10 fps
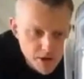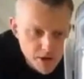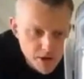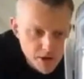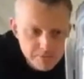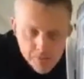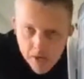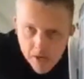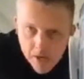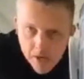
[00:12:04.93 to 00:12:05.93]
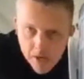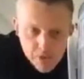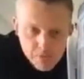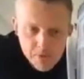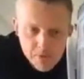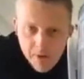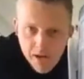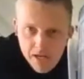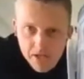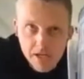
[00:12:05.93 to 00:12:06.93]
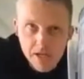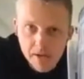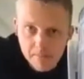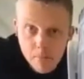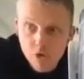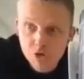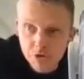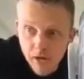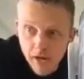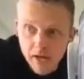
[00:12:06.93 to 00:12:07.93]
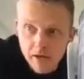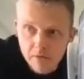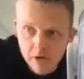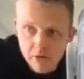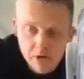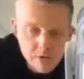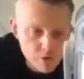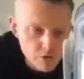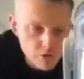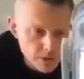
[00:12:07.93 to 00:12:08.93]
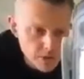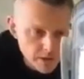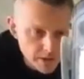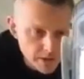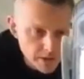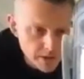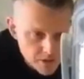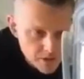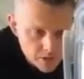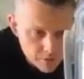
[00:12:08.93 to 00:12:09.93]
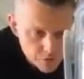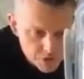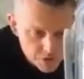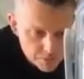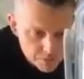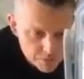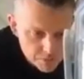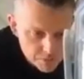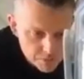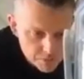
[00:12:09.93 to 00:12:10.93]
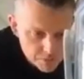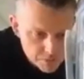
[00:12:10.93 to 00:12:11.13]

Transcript: press, but you'd be amazed that you can get most of it out very, very quickly in the first push.